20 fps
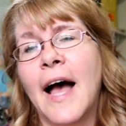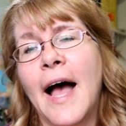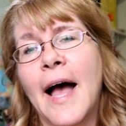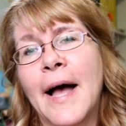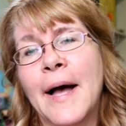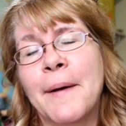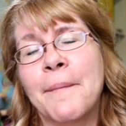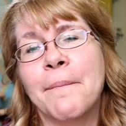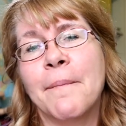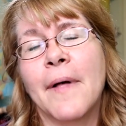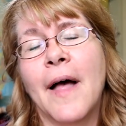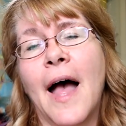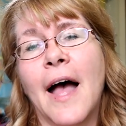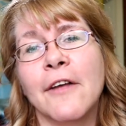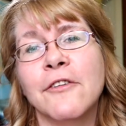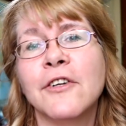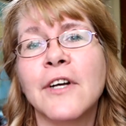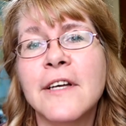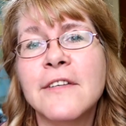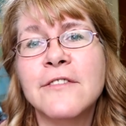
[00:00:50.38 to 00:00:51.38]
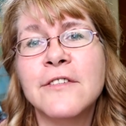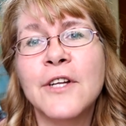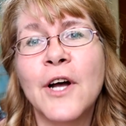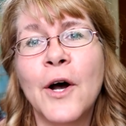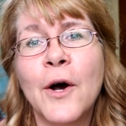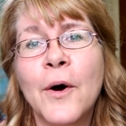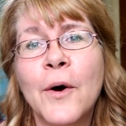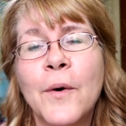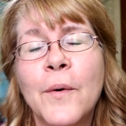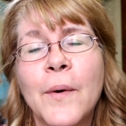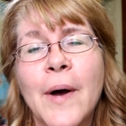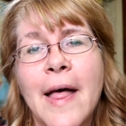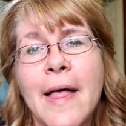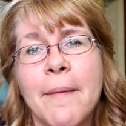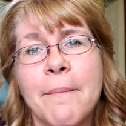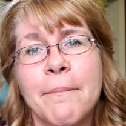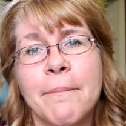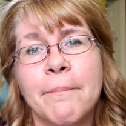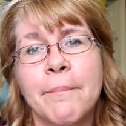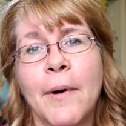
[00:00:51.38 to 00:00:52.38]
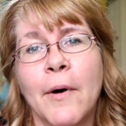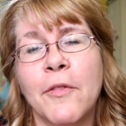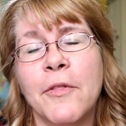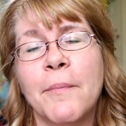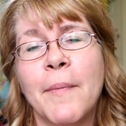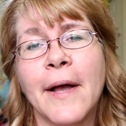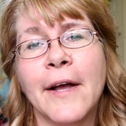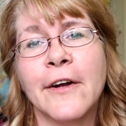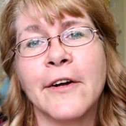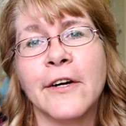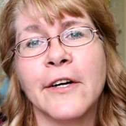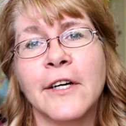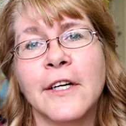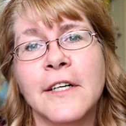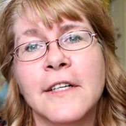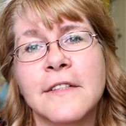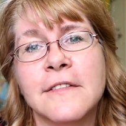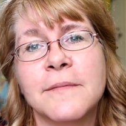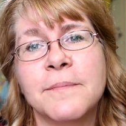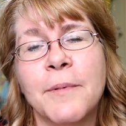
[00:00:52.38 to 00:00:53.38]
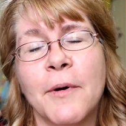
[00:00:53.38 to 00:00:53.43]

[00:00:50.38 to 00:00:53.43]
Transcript: Um, as you guys know, both of my girls,